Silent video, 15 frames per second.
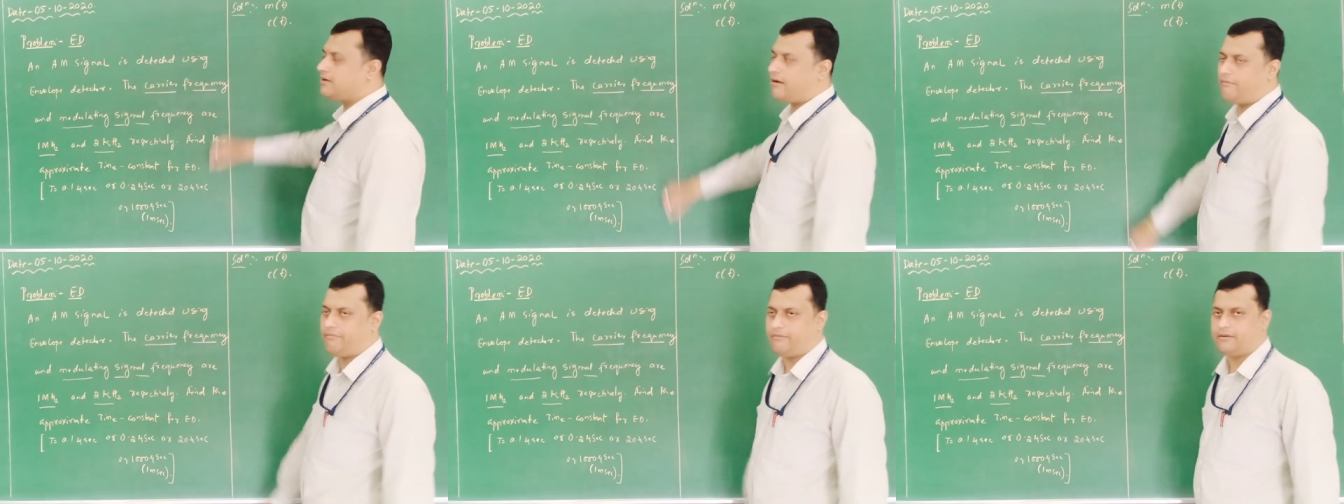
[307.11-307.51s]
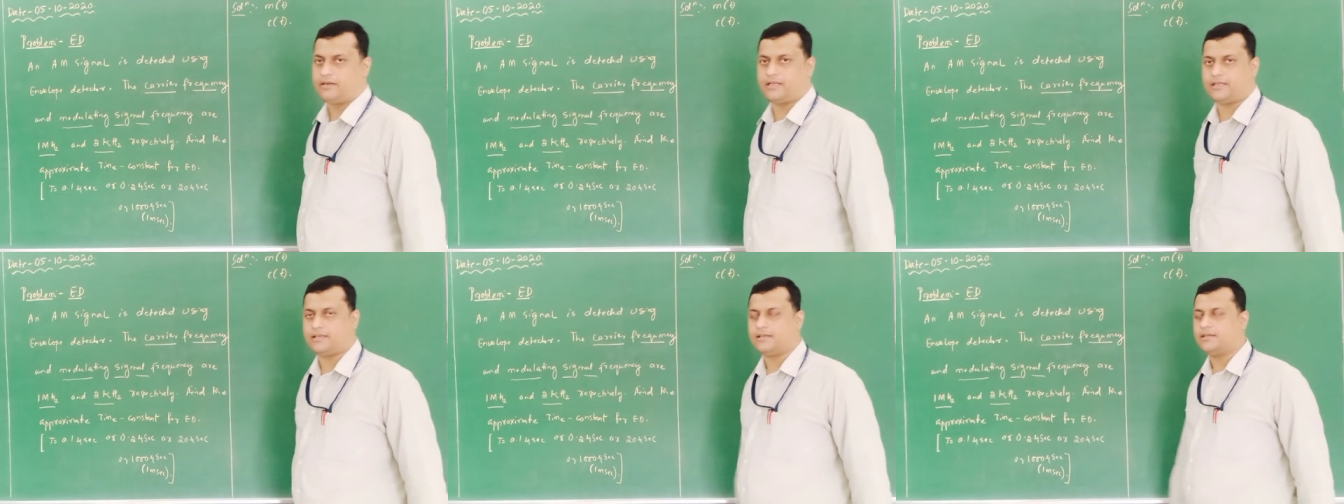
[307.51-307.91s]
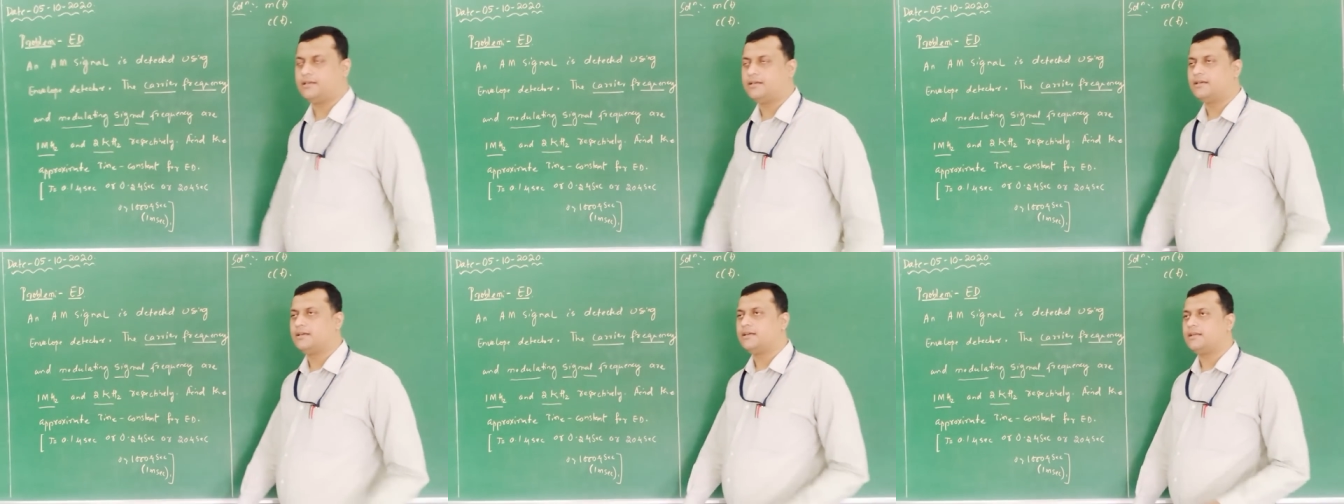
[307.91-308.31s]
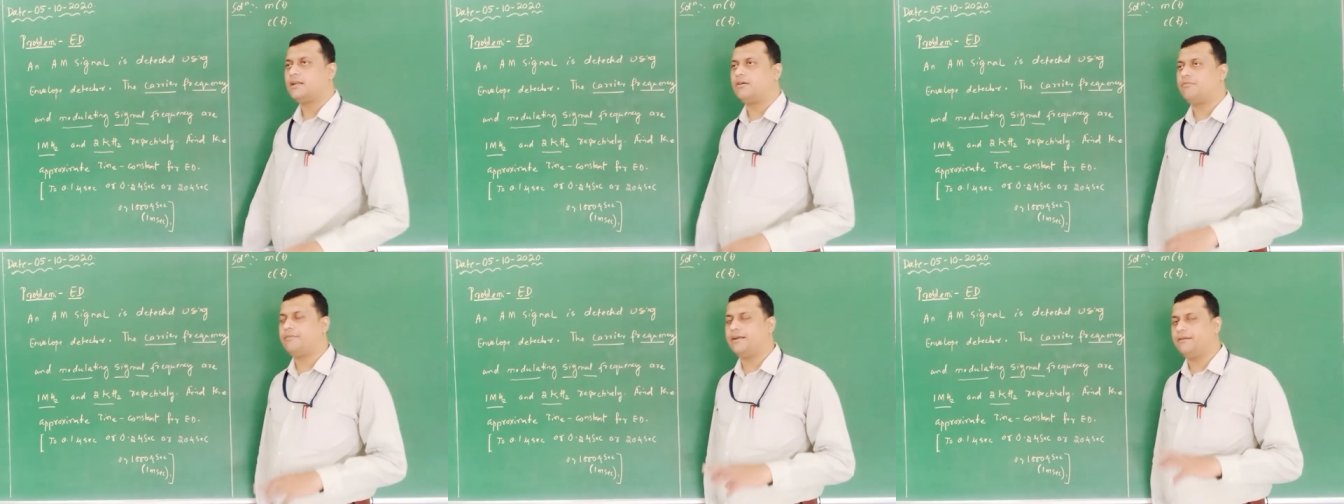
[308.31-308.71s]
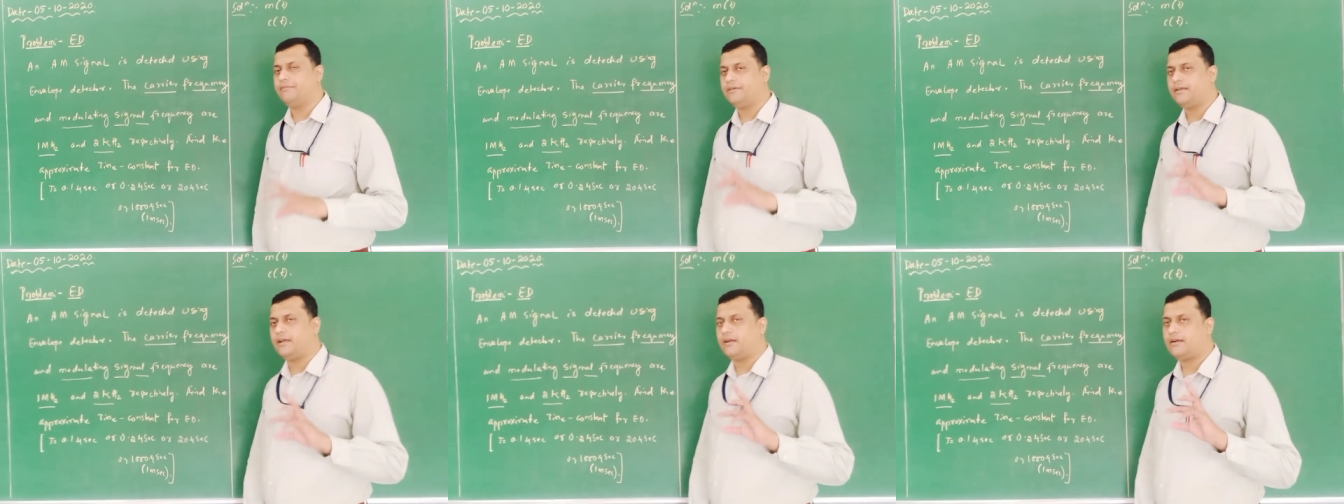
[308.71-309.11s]
of t. Now
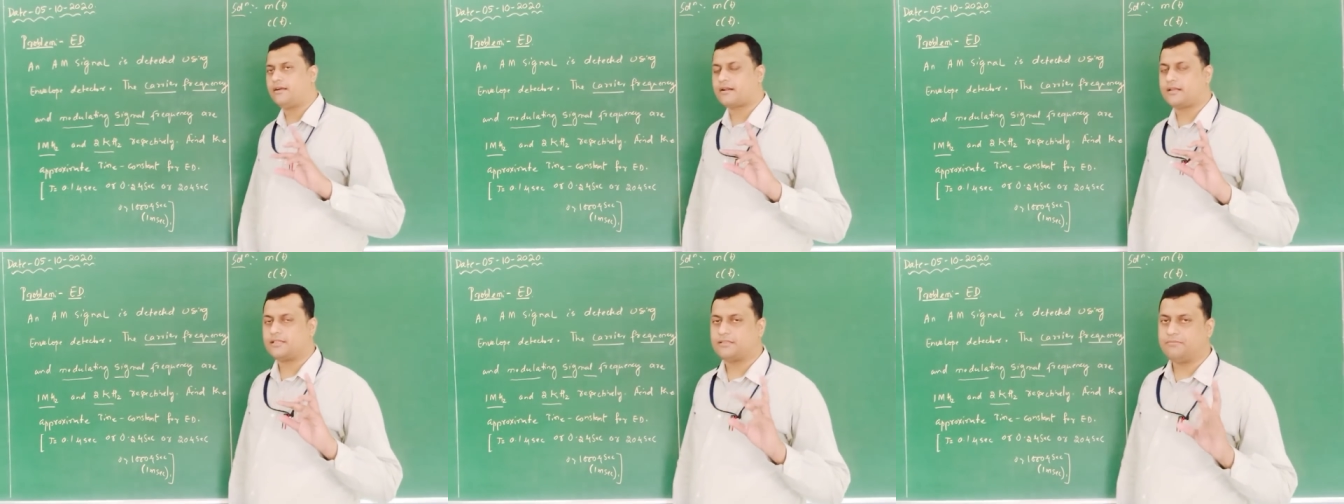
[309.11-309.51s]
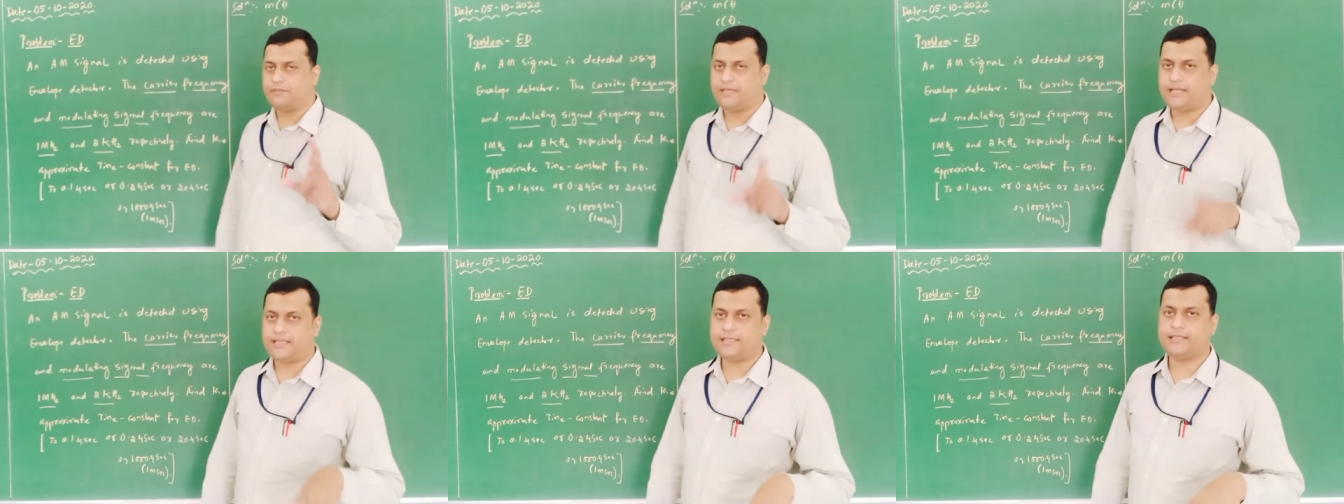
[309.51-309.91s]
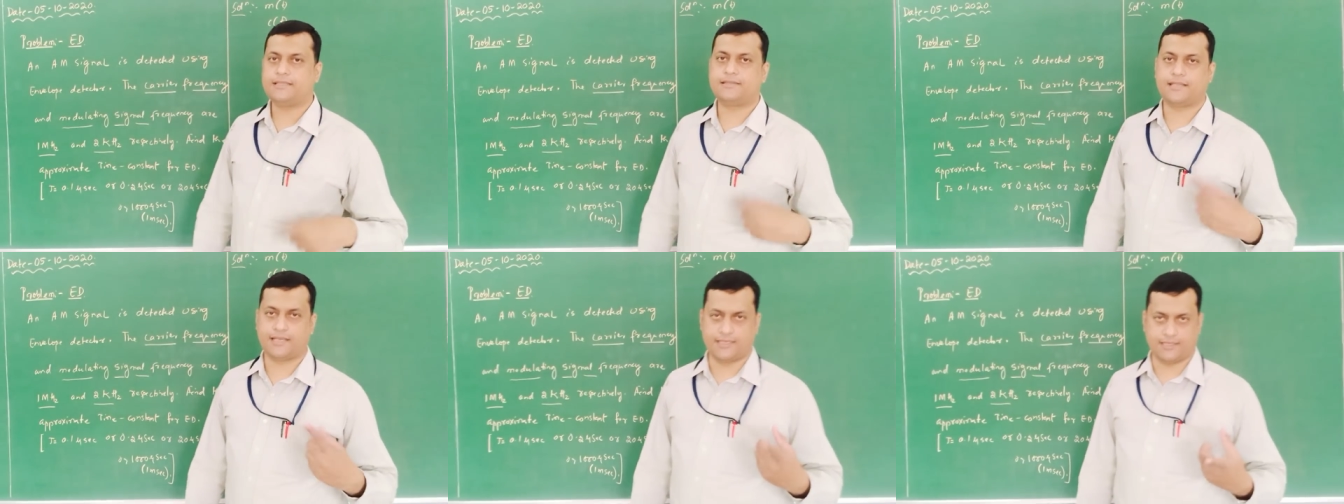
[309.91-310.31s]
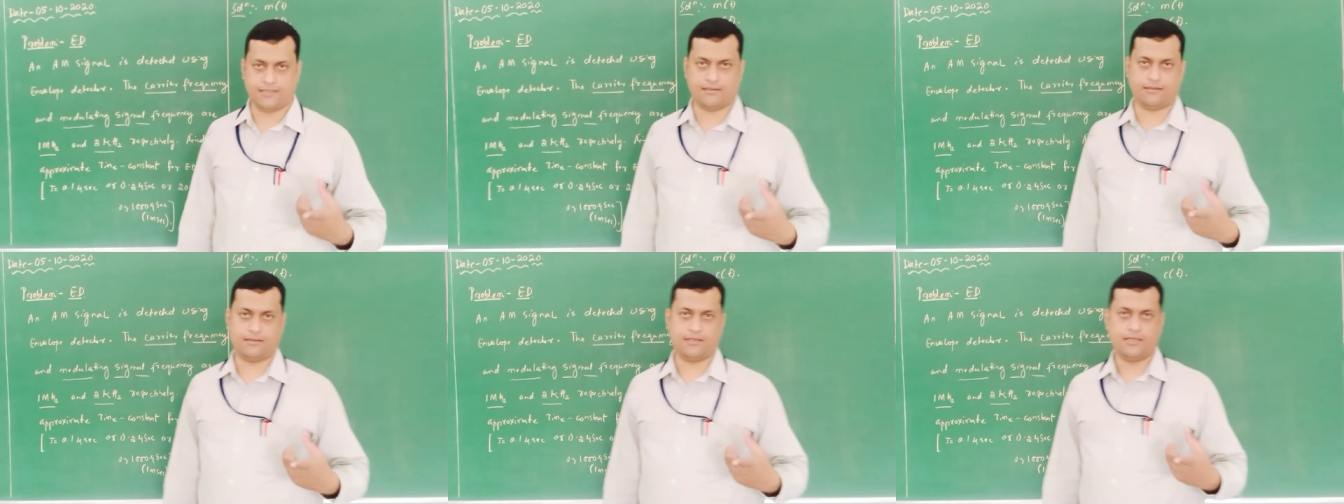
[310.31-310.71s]
when we are transmitting the signal,